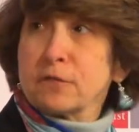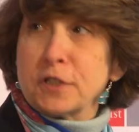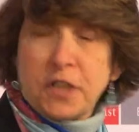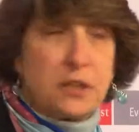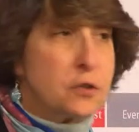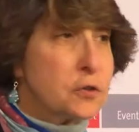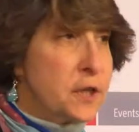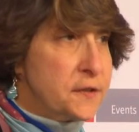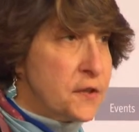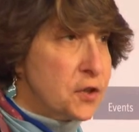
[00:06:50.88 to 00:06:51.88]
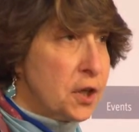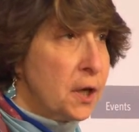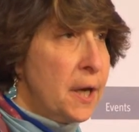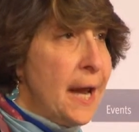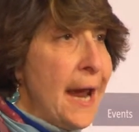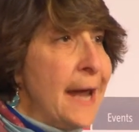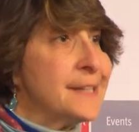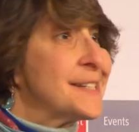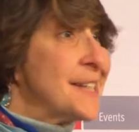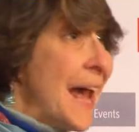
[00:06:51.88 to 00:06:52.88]
for gender transition,
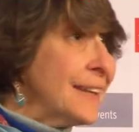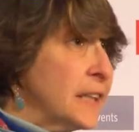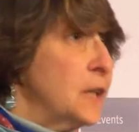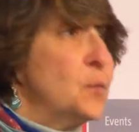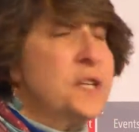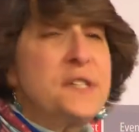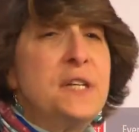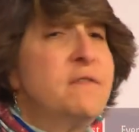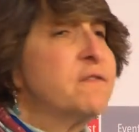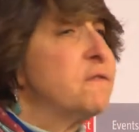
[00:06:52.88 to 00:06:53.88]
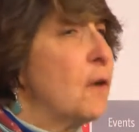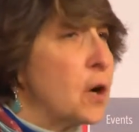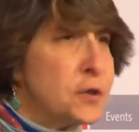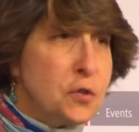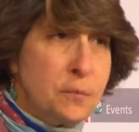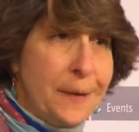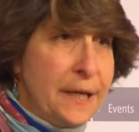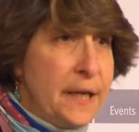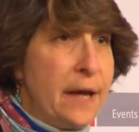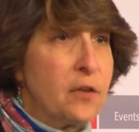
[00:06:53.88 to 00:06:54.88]
and sadly we see far too
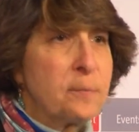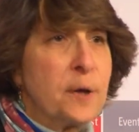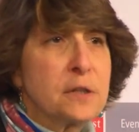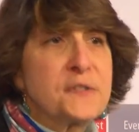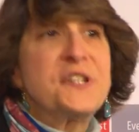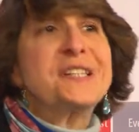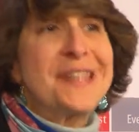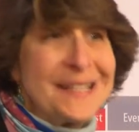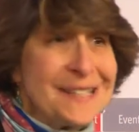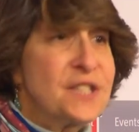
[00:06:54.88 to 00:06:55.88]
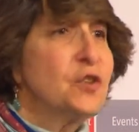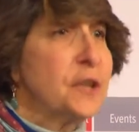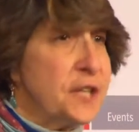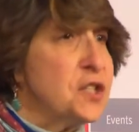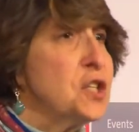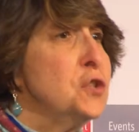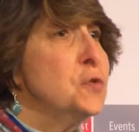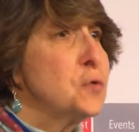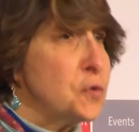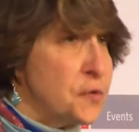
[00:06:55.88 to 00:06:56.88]
many health policies that still
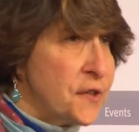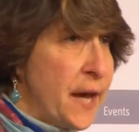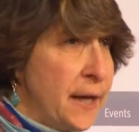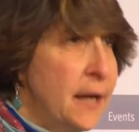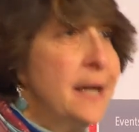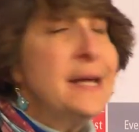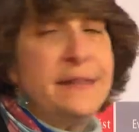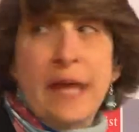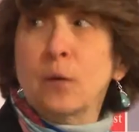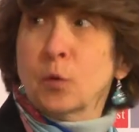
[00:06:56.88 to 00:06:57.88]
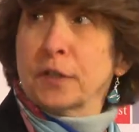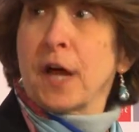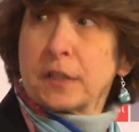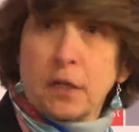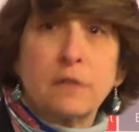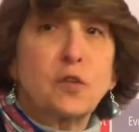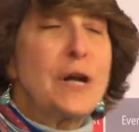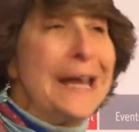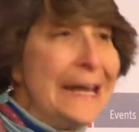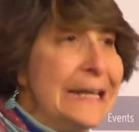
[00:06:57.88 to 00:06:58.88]
continue to say they will not
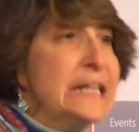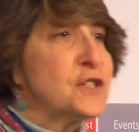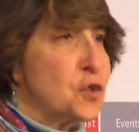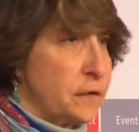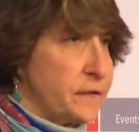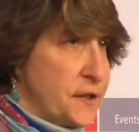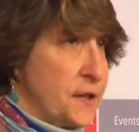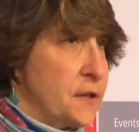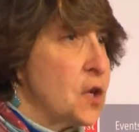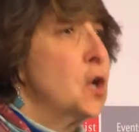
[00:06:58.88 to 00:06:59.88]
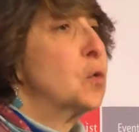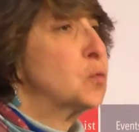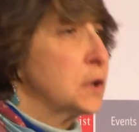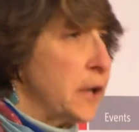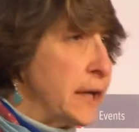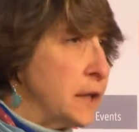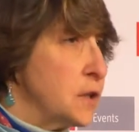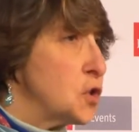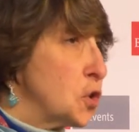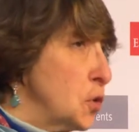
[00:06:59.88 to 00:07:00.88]
cover any services
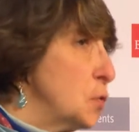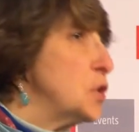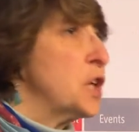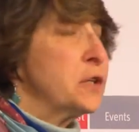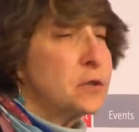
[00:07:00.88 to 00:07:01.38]
related to gender